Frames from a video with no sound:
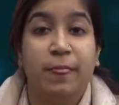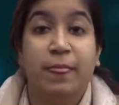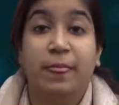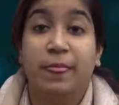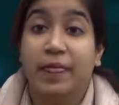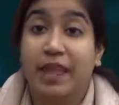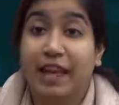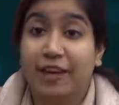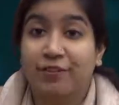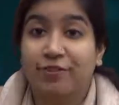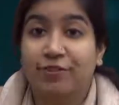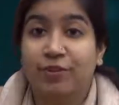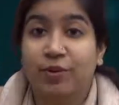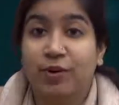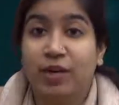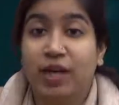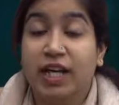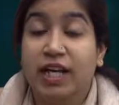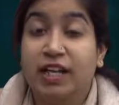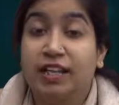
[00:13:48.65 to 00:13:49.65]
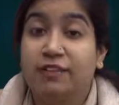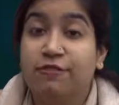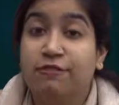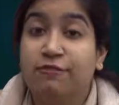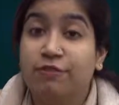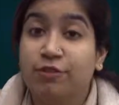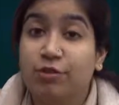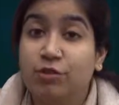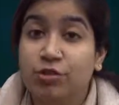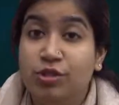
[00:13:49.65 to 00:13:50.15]
Therefore, the
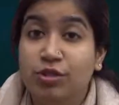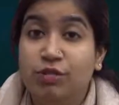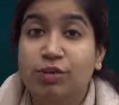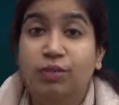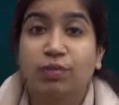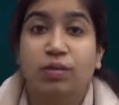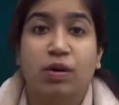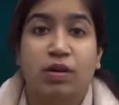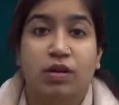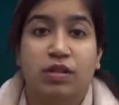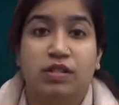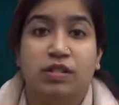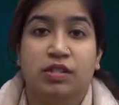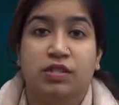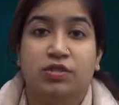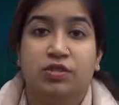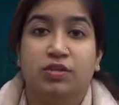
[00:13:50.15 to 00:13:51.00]
future we want